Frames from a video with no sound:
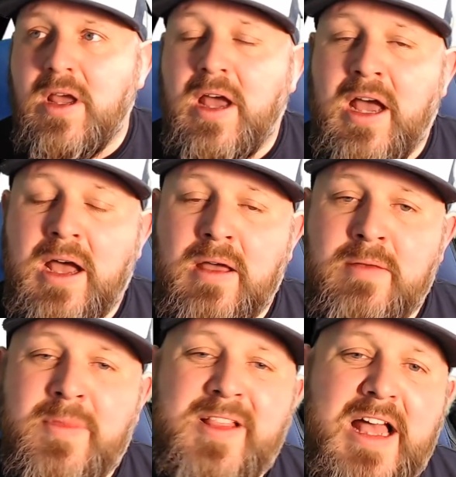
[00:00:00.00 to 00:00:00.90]

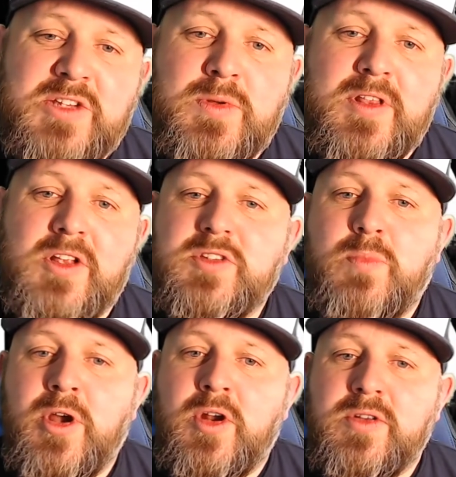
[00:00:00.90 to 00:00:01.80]
And the last one that I'll just
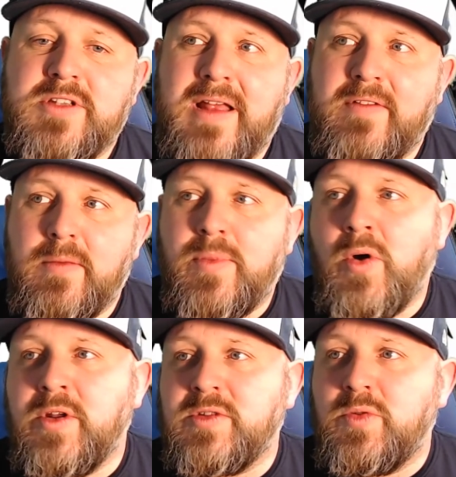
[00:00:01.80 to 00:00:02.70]
point out is kind of like a
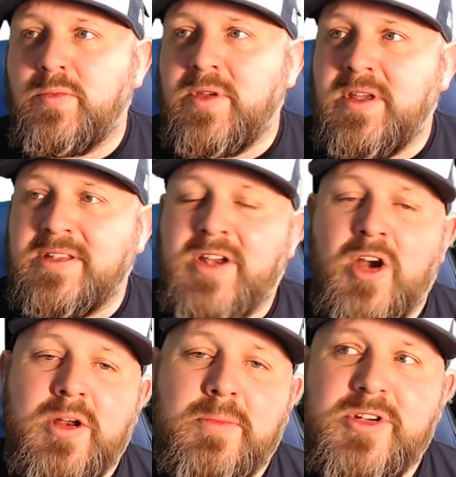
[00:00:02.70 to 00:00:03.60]
bonus will be, it's
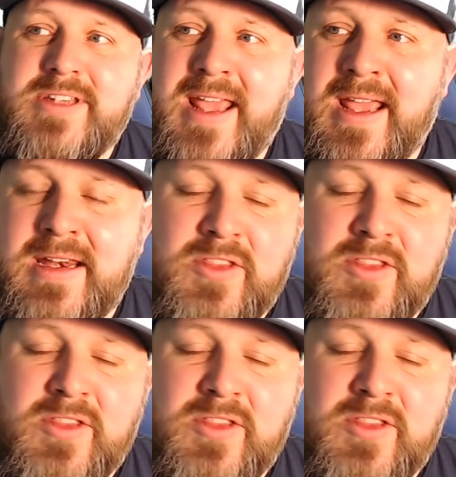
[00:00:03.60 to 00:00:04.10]
card number 10 in the